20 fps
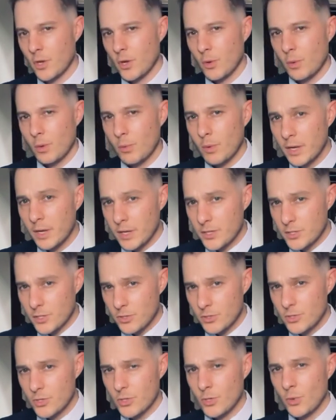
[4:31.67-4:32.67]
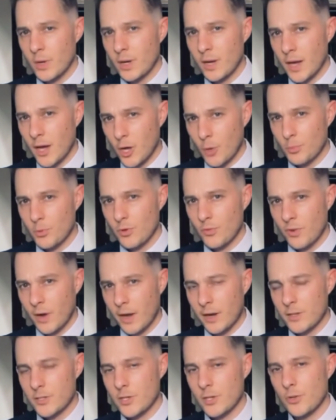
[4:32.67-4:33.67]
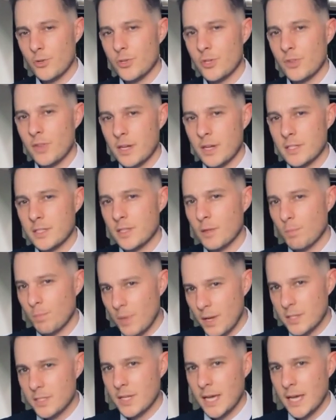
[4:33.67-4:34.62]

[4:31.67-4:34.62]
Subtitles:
We will listen to you and help you find a solution that is in the best